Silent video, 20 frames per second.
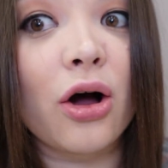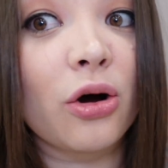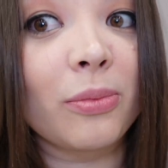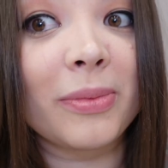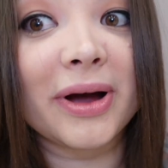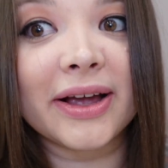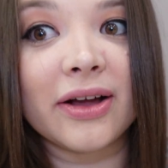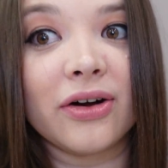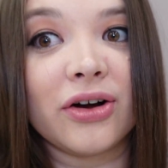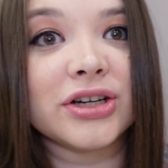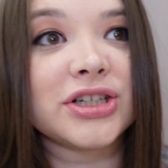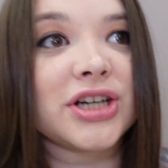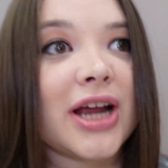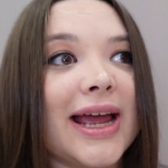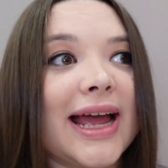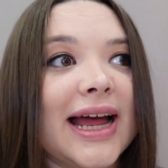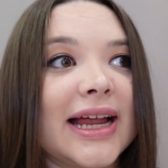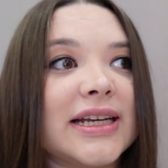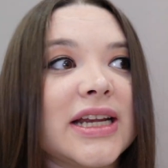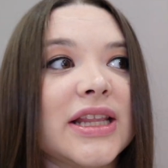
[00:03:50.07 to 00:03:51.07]
Oh my gosh,
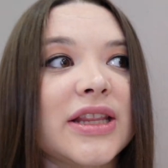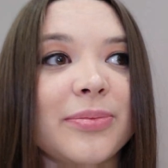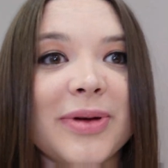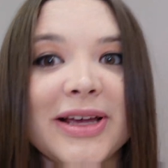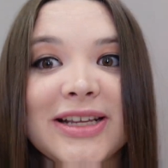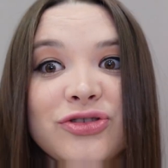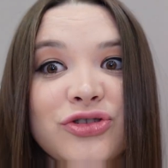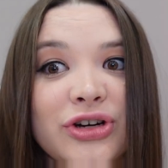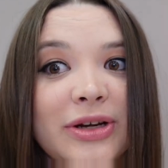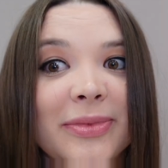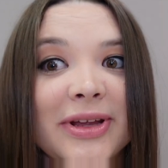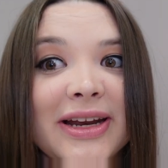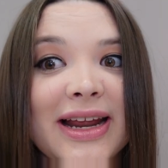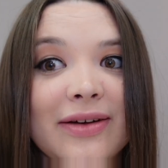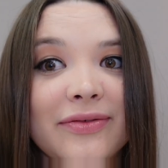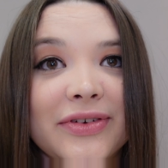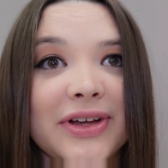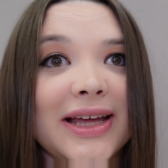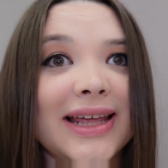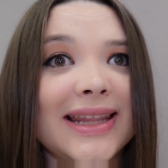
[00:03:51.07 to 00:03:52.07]
I had the best treatment
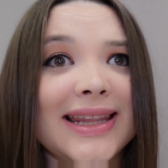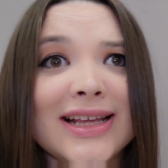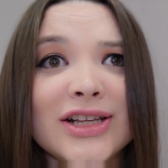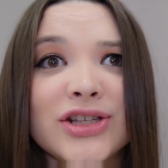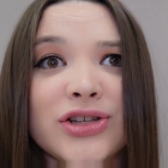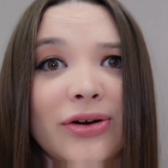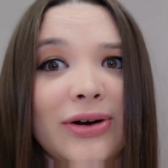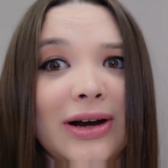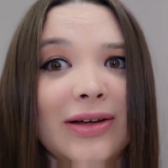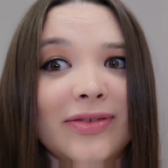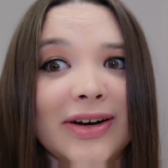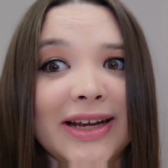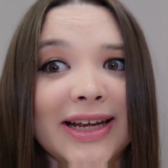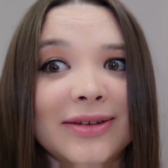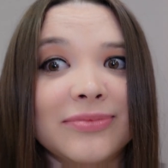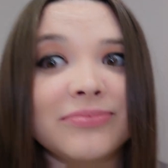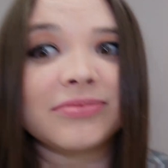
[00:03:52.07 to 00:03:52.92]
ever and they're so lovely.